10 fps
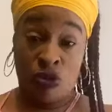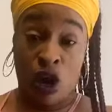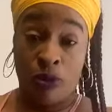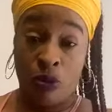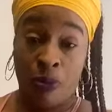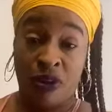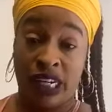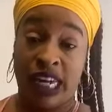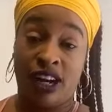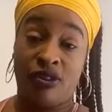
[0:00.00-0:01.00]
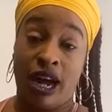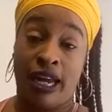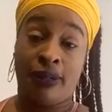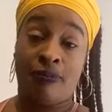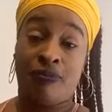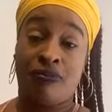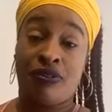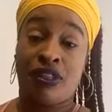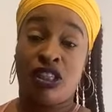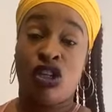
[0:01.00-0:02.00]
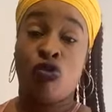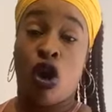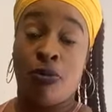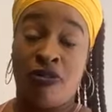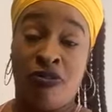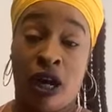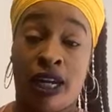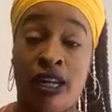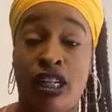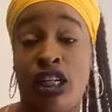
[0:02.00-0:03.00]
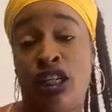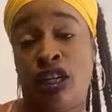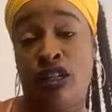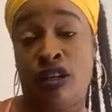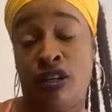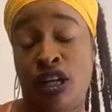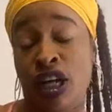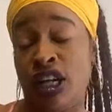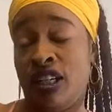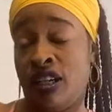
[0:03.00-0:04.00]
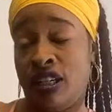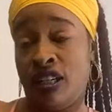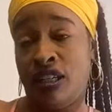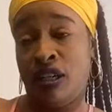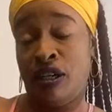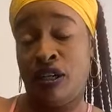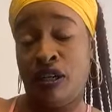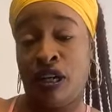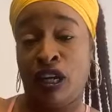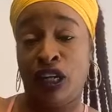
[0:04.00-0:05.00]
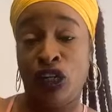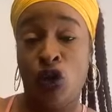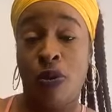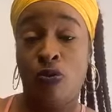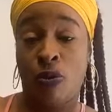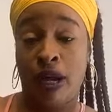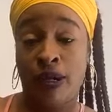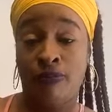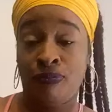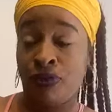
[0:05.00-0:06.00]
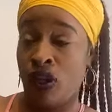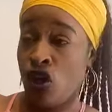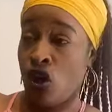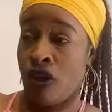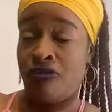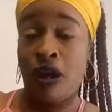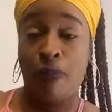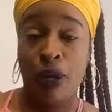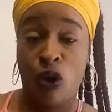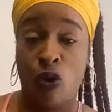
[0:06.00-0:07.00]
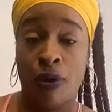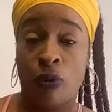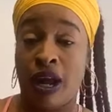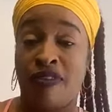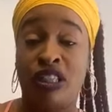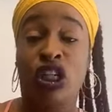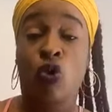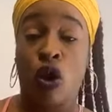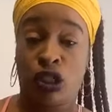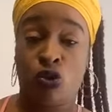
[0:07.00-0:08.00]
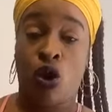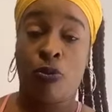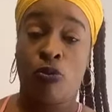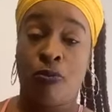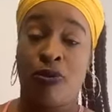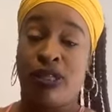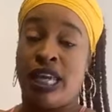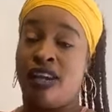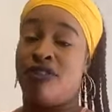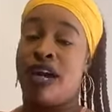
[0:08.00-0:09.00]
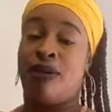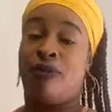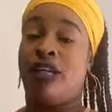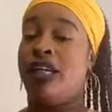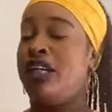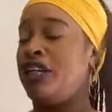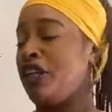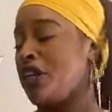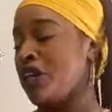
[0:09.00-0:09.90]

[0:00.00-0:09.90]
She robbed the woman of ten grand. She robbed the fucking the the the the, the uh, Cuban woman or Filipino woman, whatever. She robbed she robbed the woman with ten grand, Wendy.